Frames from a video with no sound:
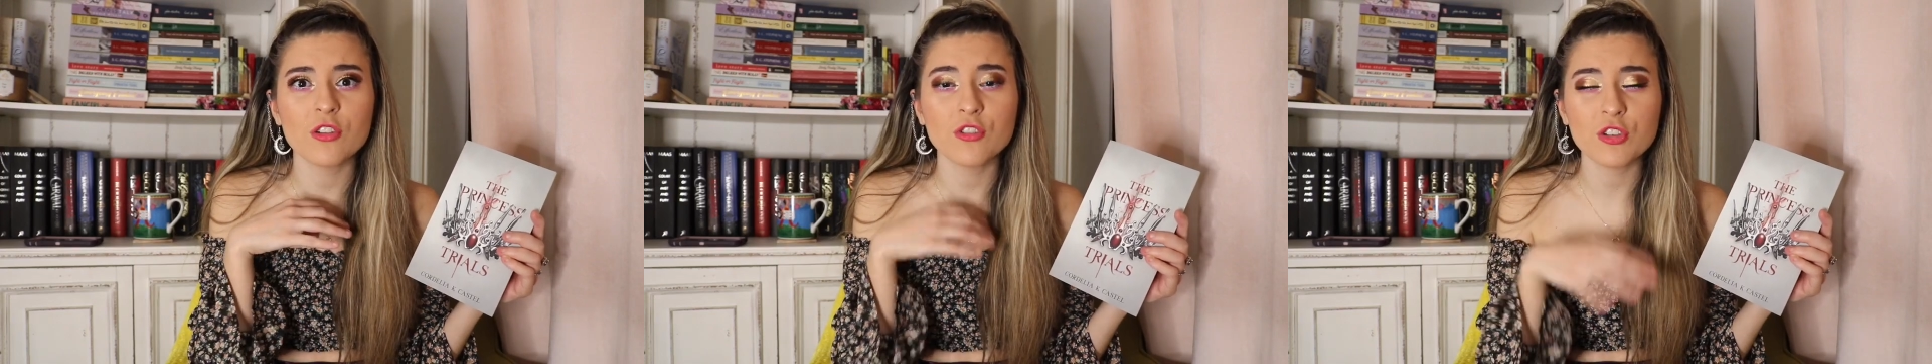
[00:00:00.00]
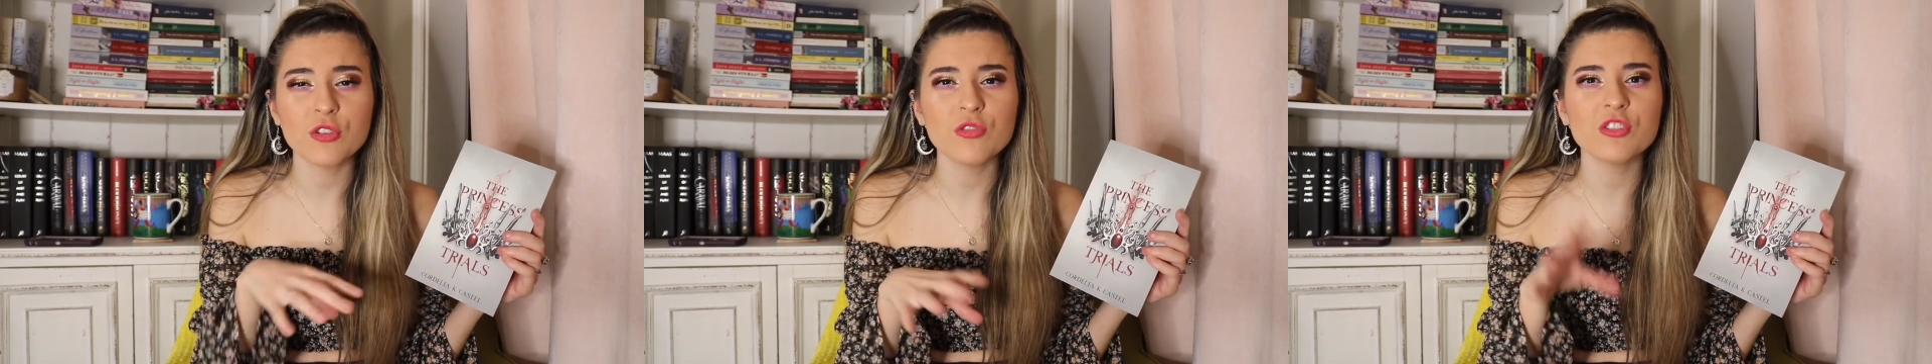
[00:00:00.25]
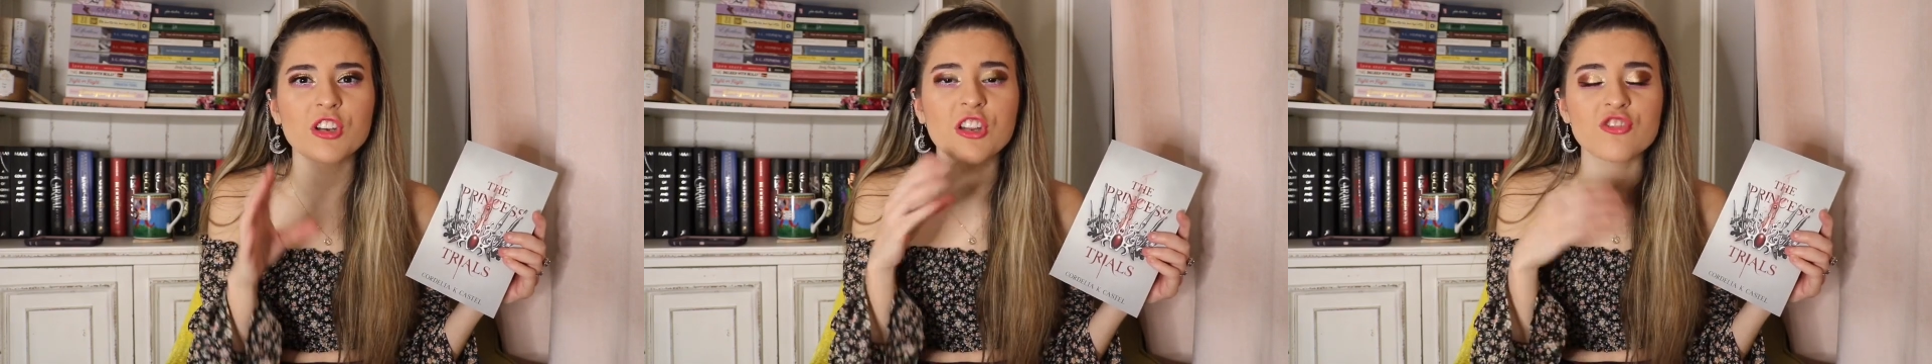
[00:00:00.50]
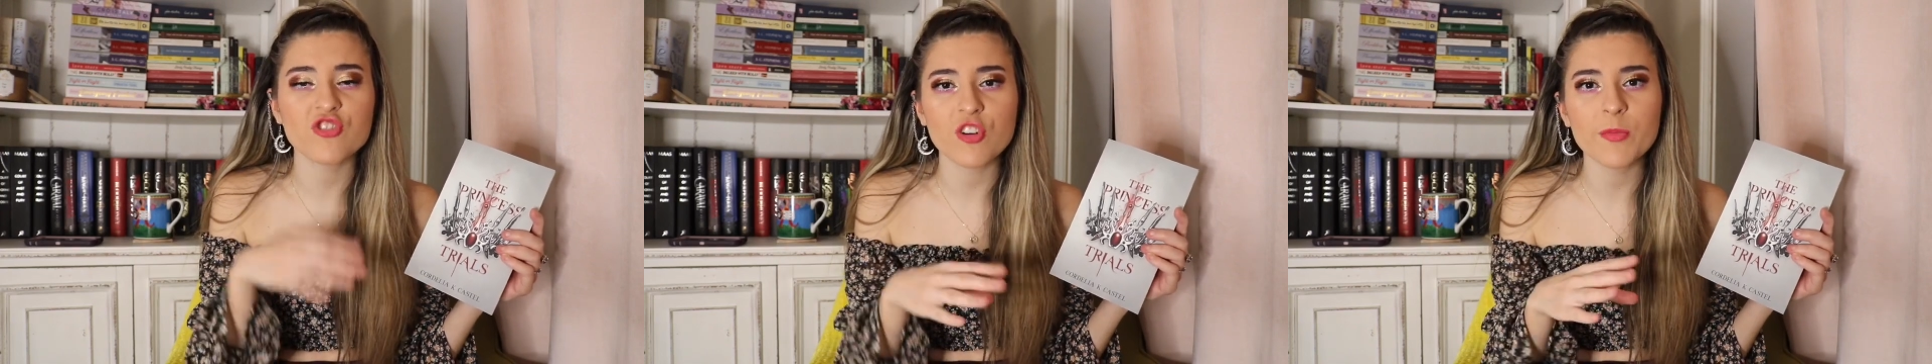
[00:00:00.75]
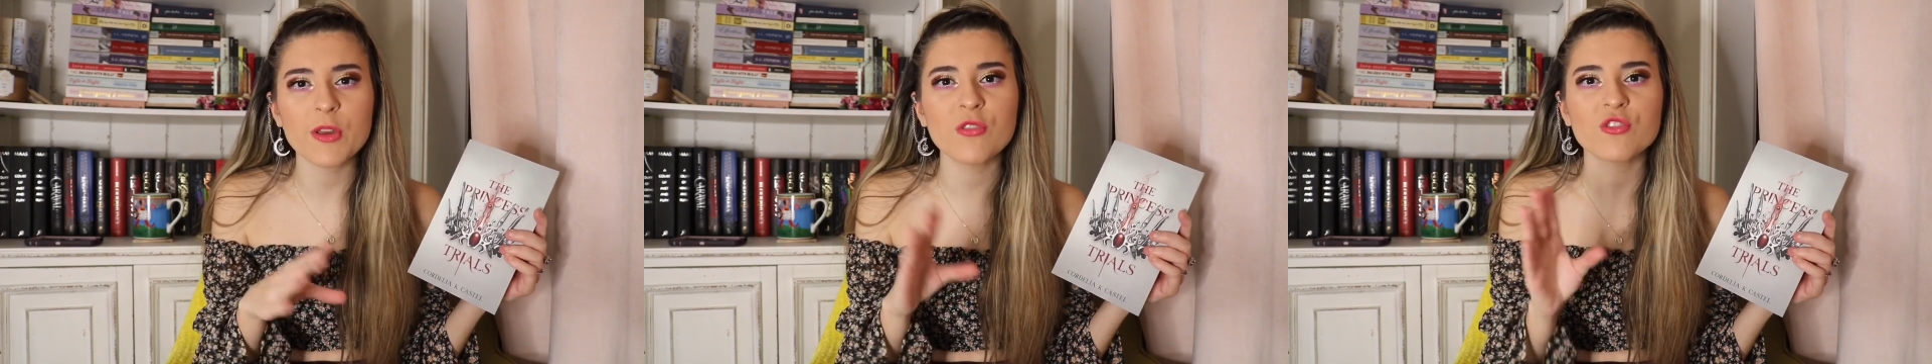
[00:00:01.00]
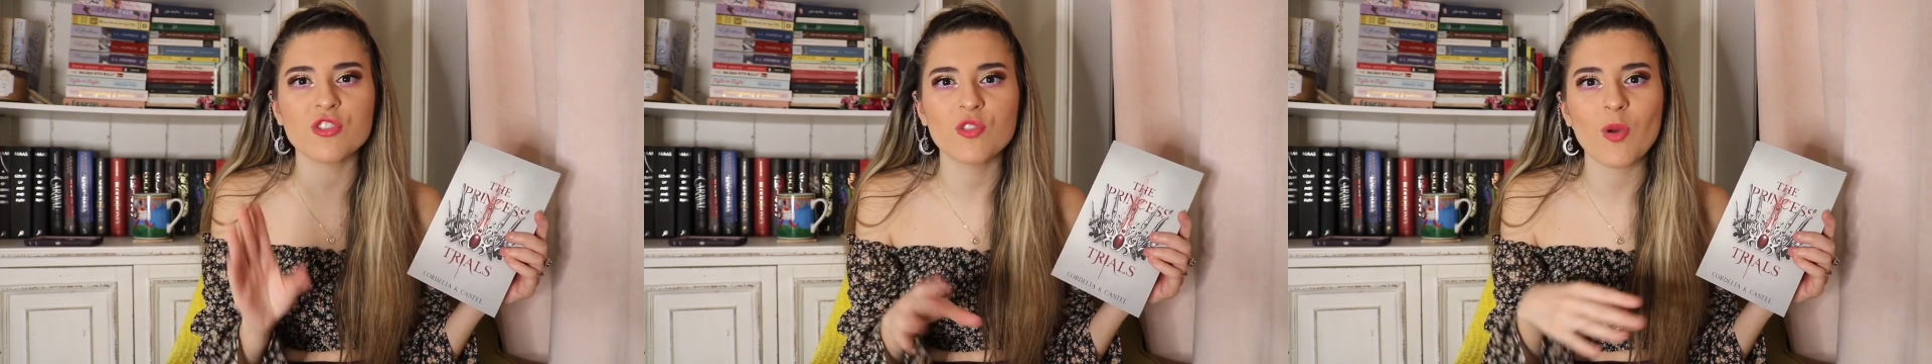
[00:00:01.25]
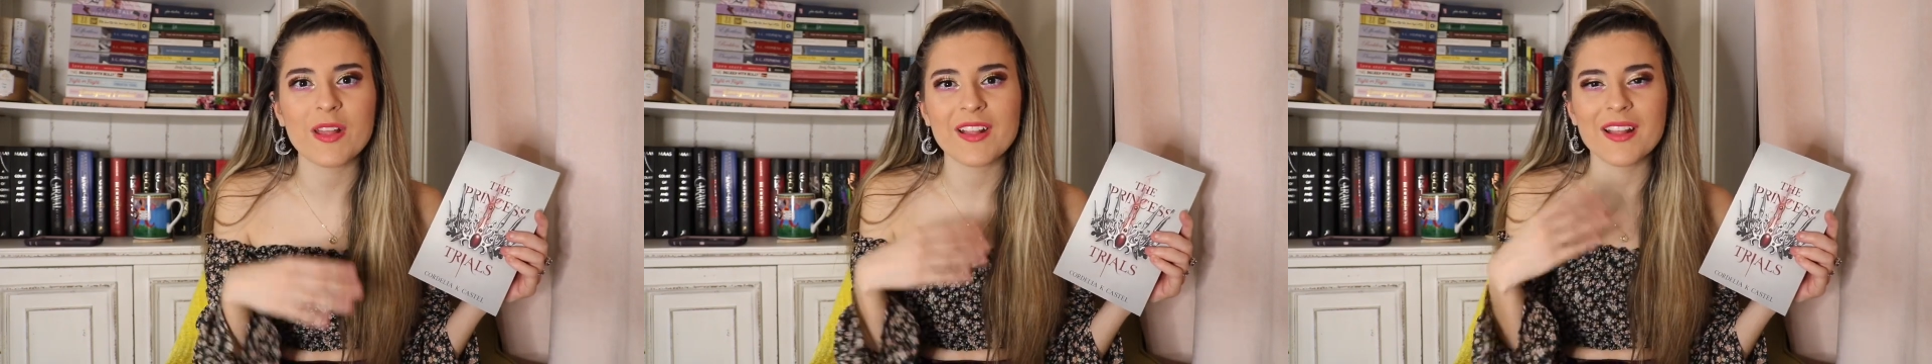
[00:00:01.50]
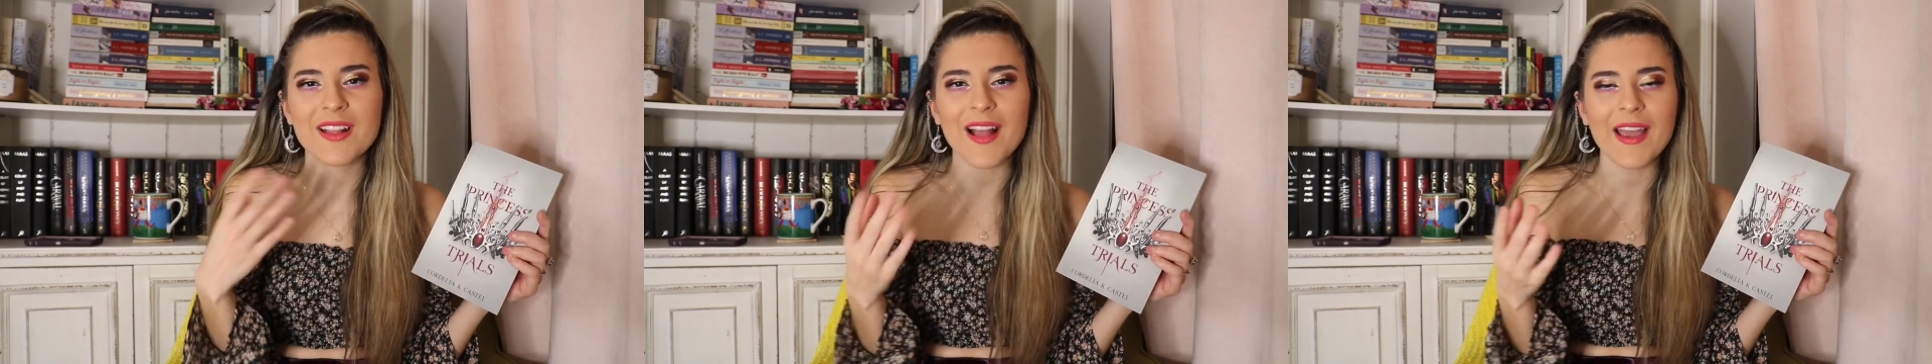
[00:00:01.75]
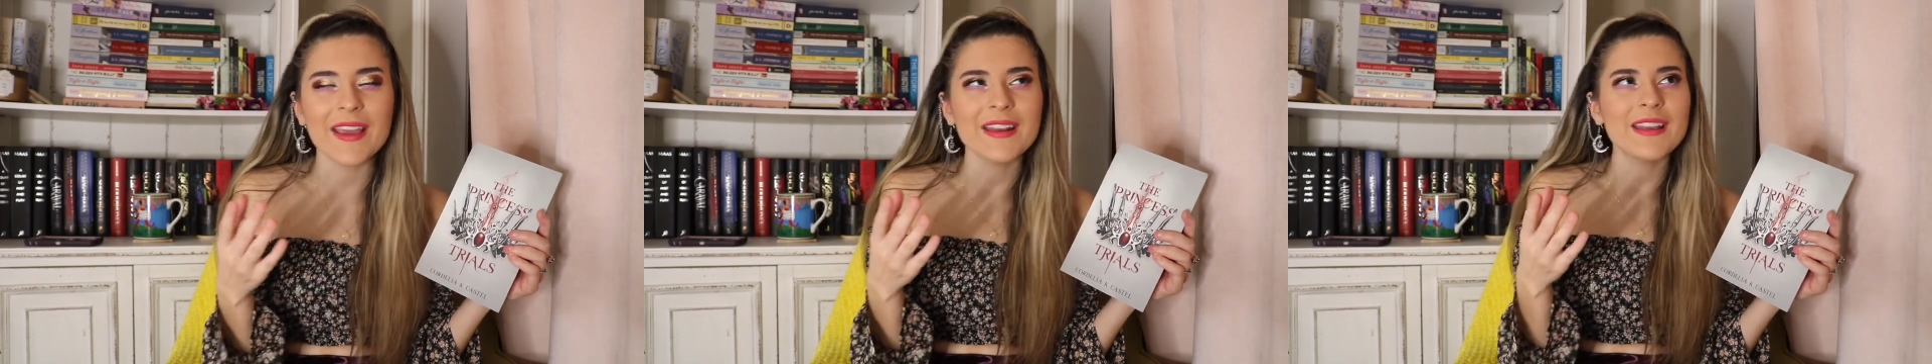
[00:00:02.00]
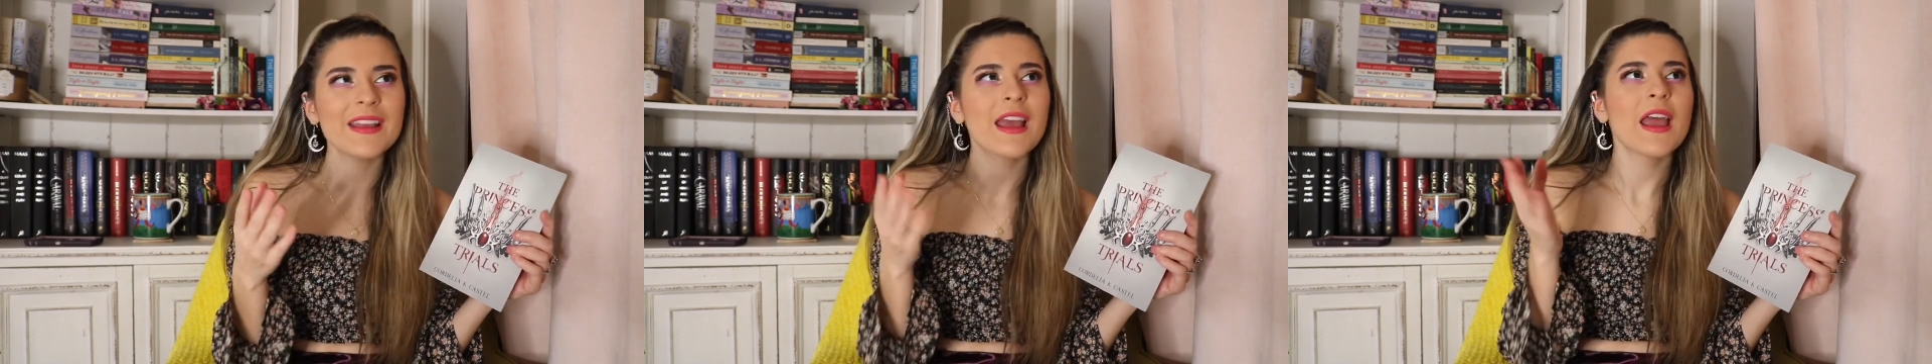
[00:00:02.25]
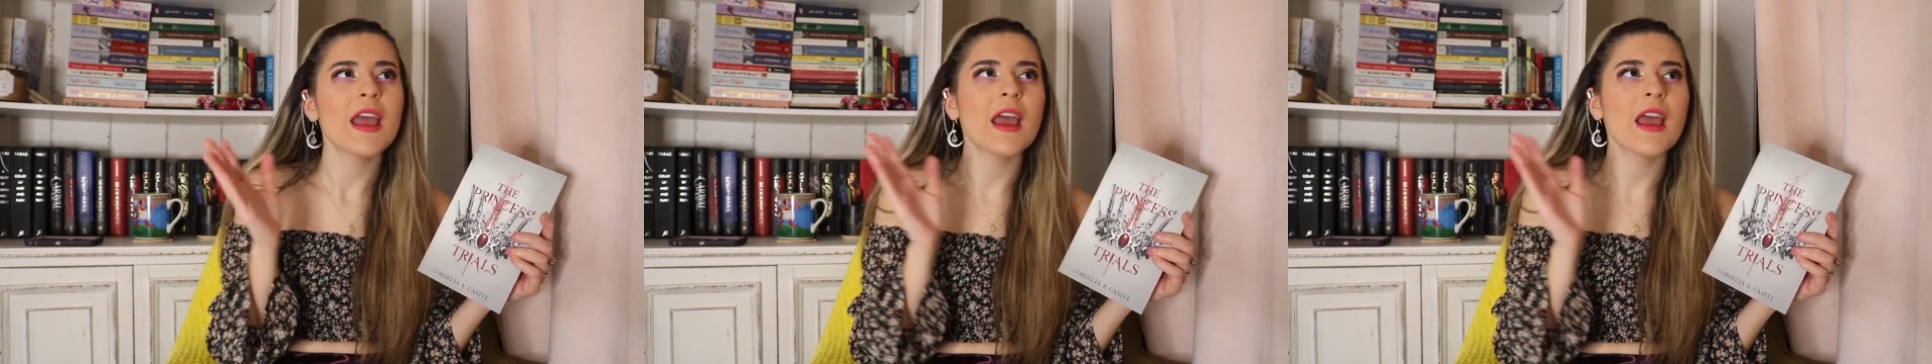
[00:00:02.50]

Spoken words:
do to contribute to society.